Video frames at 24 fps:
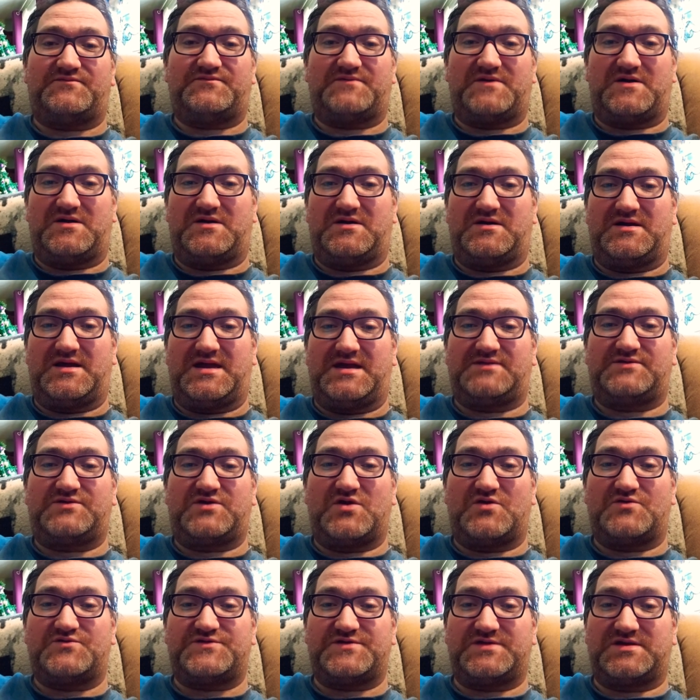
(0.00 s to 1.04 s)
head
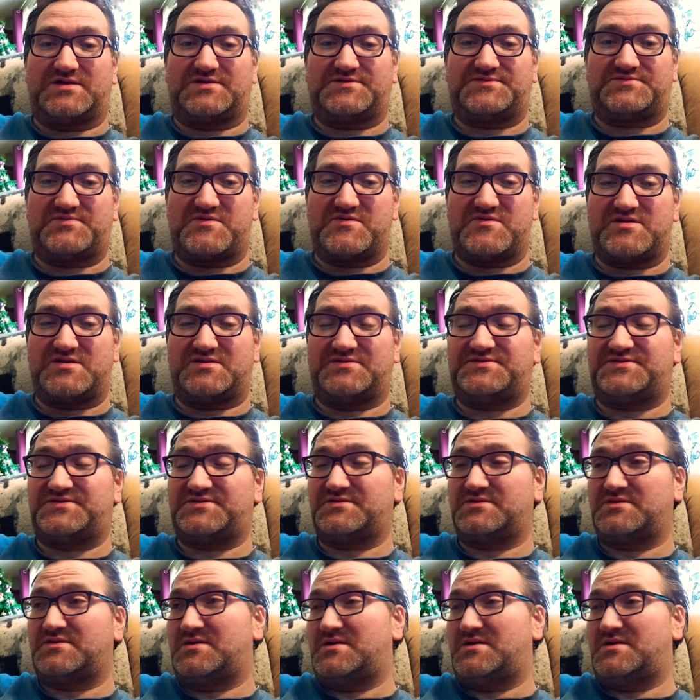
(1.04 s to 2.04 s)
coaching experience.